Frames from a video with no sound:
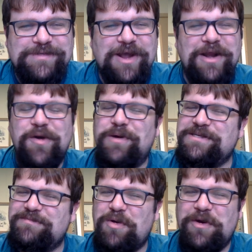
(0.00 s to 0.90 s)
So I don't want
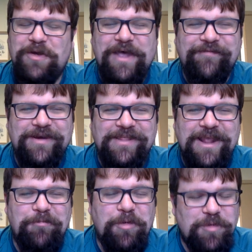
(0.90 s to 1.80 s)
to spoil
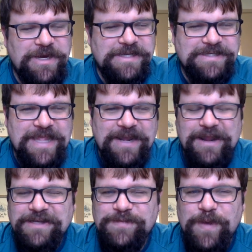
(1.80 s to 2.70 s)
everything, but we'll get to that
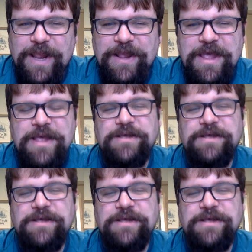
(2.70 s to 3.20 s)
next week.